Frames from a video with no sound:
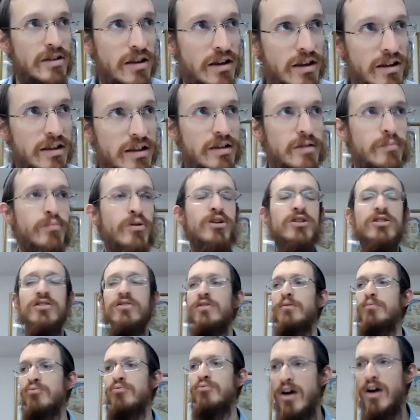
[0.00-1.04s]
In the books of
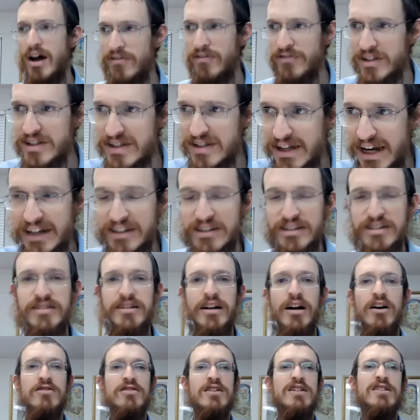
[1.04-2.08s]
the prophets, it actually
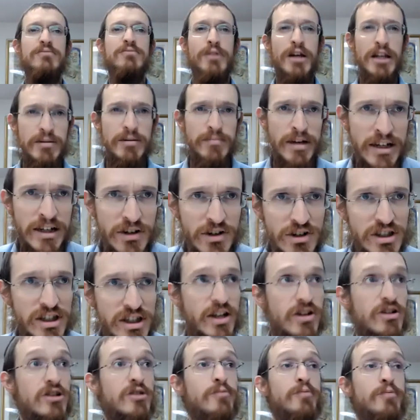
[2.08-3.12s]
tells us many, many years
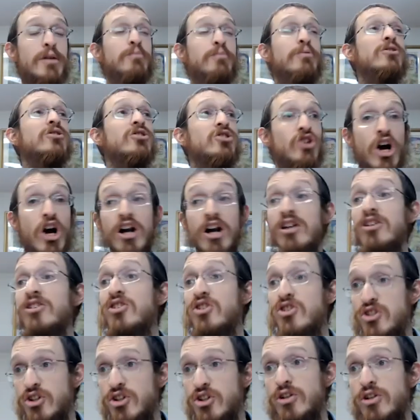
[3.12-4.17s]
later that people started to
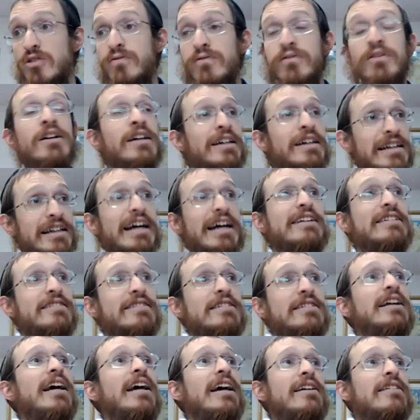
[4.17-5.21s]
serve that
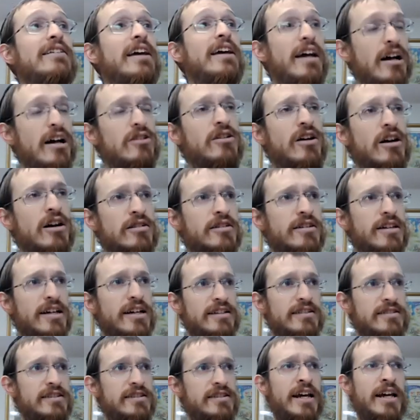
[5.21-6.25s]
snake. They held on to that
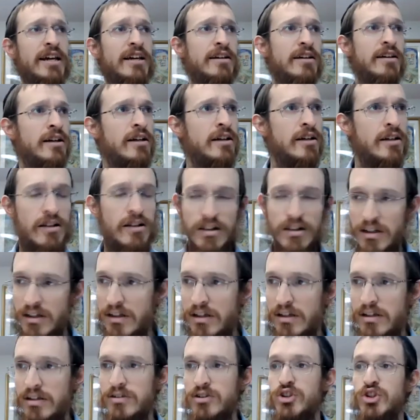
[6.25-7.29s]
snake.
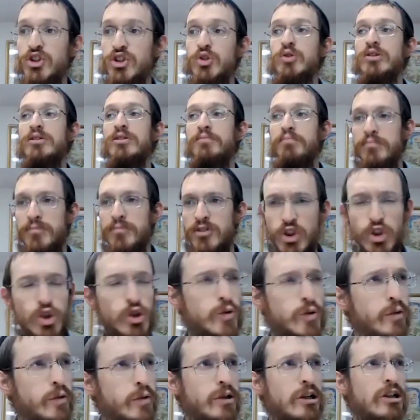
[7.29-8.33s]
The Jewish
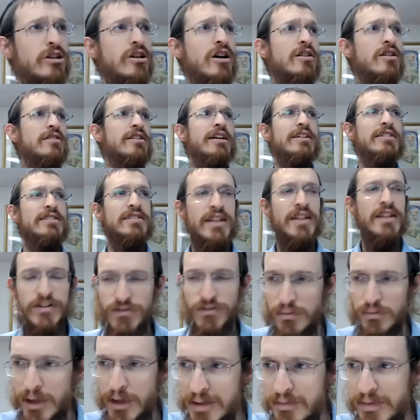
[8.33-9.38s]
people held on to that snake
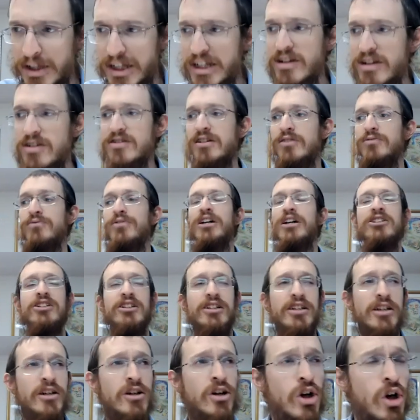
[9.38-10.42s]
for many, many years. And
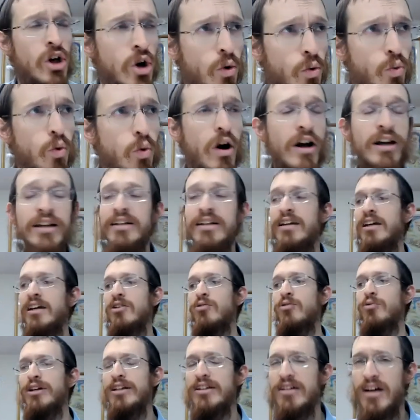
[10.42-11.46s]
eventually one king
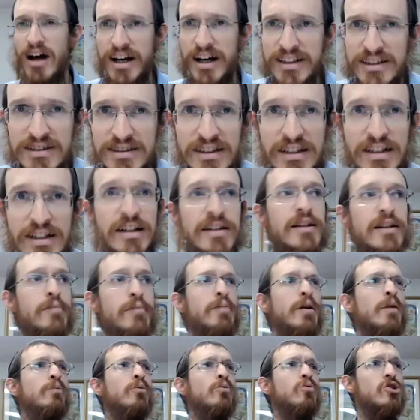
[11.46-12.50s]
realized that
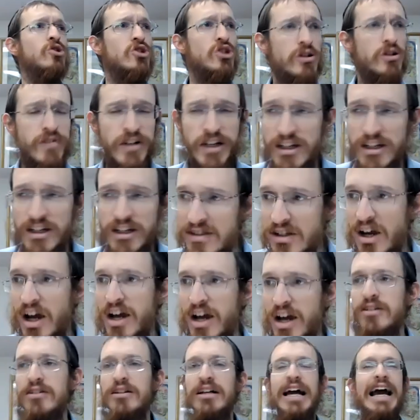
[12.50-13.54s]
people were serving it as an
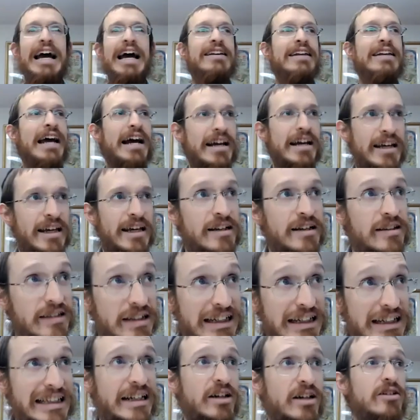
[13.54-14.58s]
idol, and that king
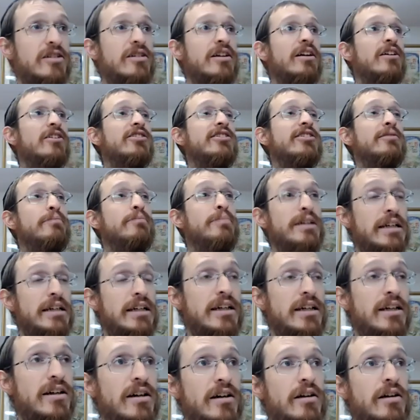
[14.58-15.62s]
declared that it should
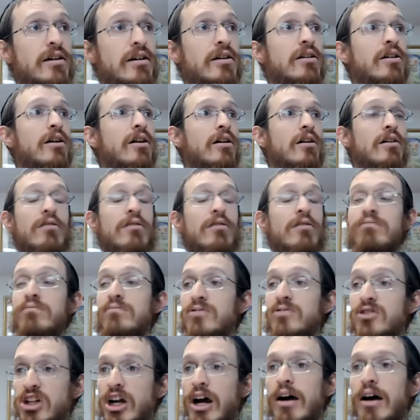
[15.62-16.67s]
be to
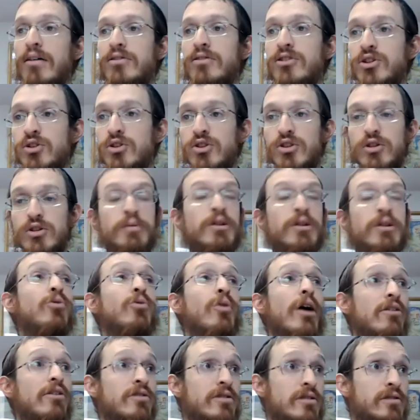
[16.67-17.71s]
be
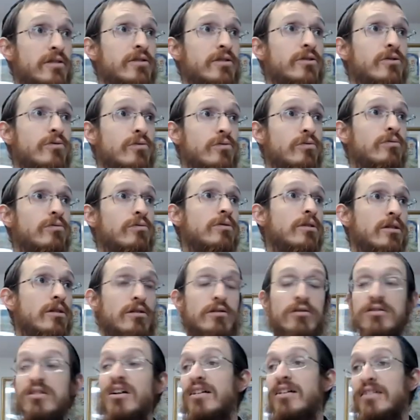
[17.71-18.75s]
ground into
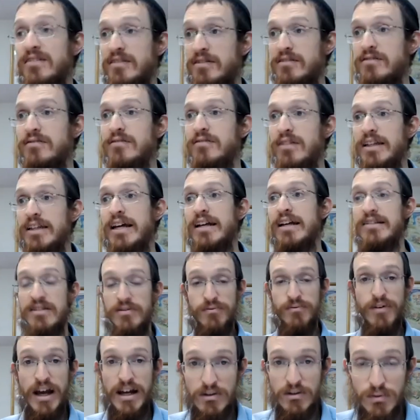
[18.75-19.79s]
dust. And that's in
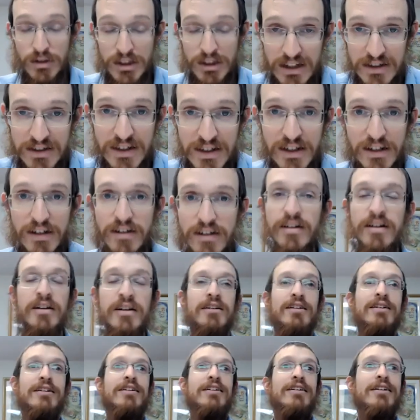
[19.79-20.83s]
fact what they did.
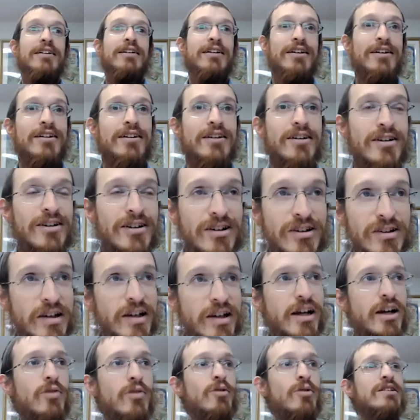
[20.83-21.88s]
So
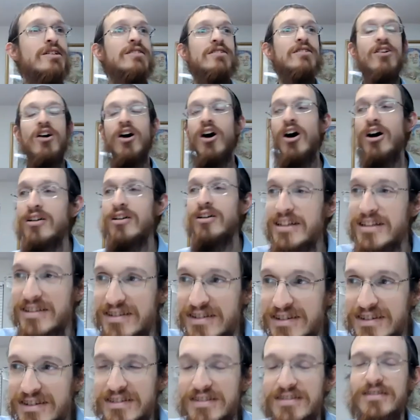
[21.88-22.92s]
here we see all
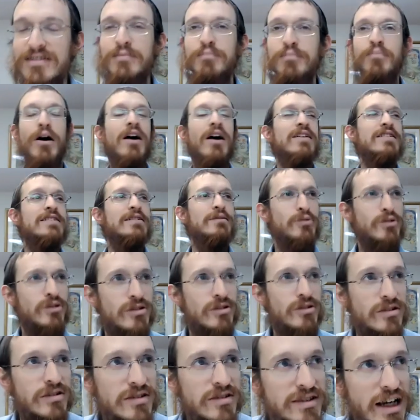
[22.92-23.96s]
these
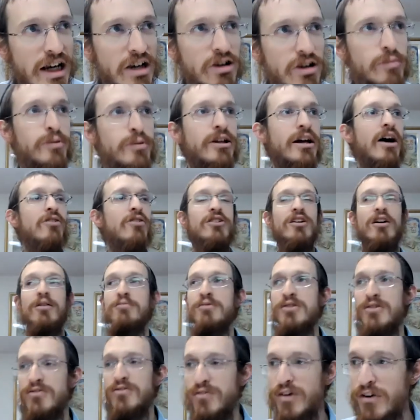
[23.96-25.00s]
possible terrible
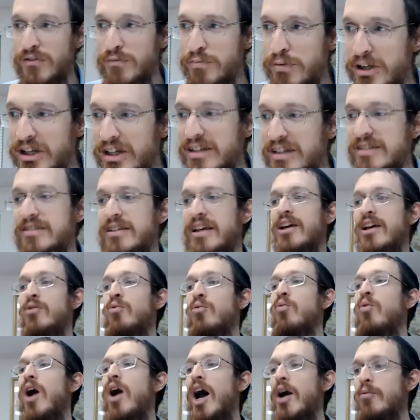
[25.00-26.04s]
outcomes of putting a snake.
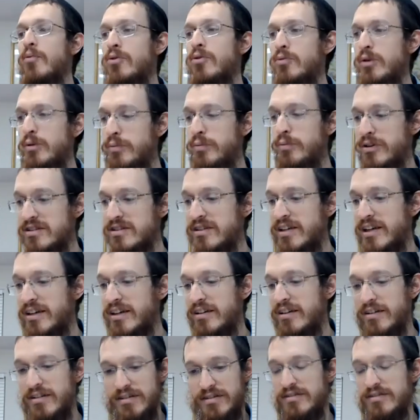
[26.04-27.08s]
Why would we put a
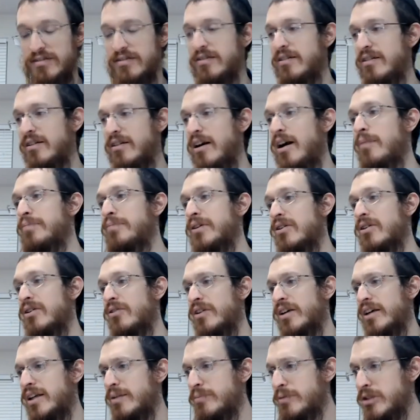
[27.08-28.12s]
snake up there?
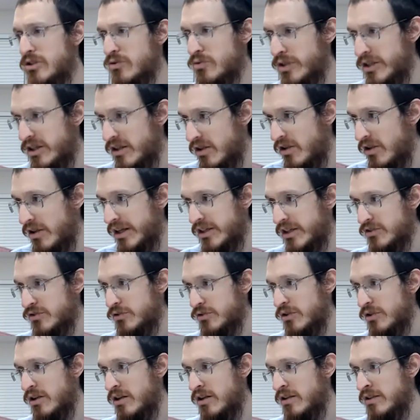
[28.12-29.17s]
Okay, let me just read here. All right,
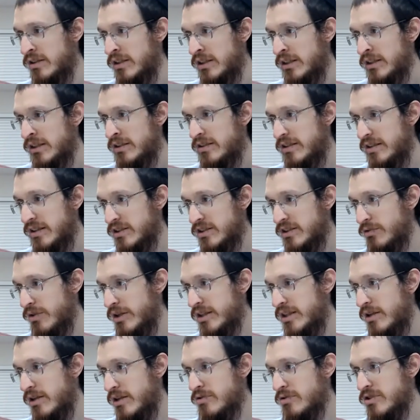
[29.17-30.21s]
Keturah. Yes,
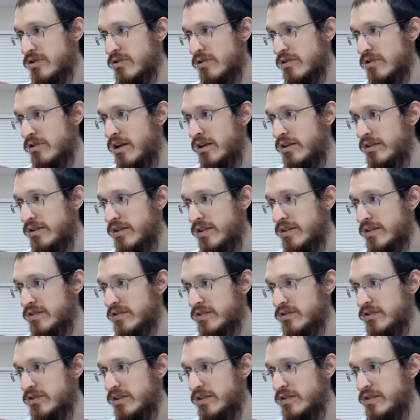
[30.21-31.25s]
great. That was your thought. Yes,
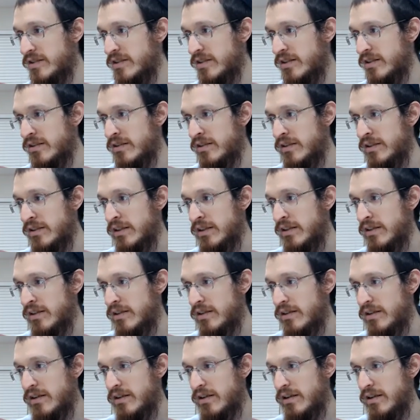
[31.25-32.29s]
good idea.
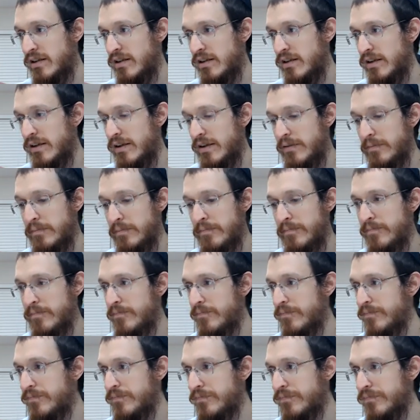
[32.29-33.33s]
Somebody
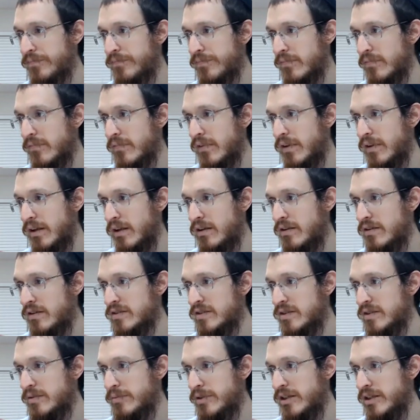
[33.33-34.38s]

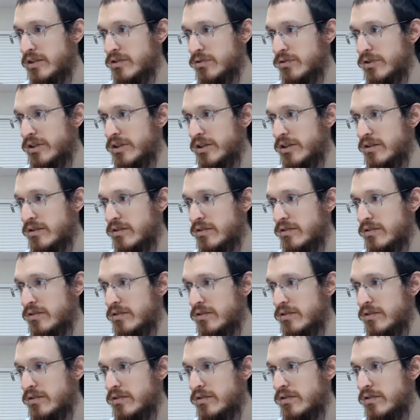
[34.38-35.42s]
else wrote here,
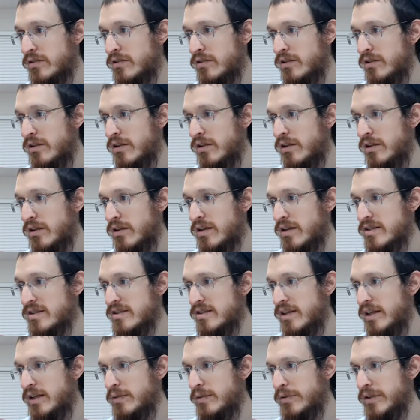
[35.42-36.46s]
a
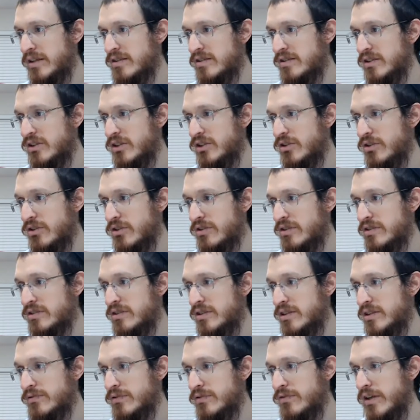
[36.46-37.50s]
snake because the cure is
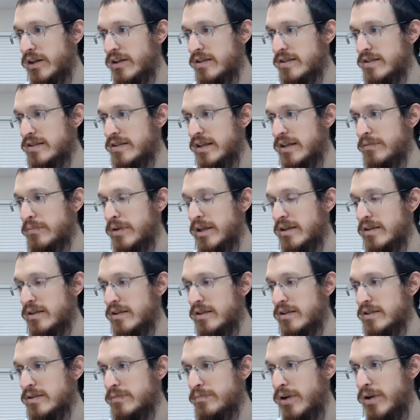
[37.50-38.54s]
delivered by the same method
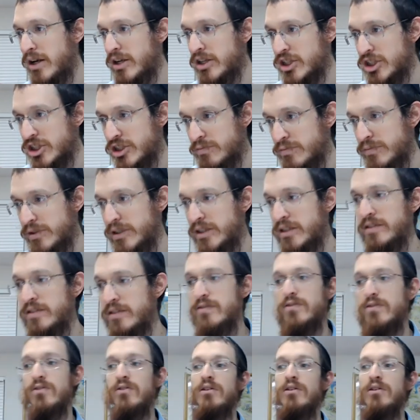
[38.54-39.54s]
as the punishment.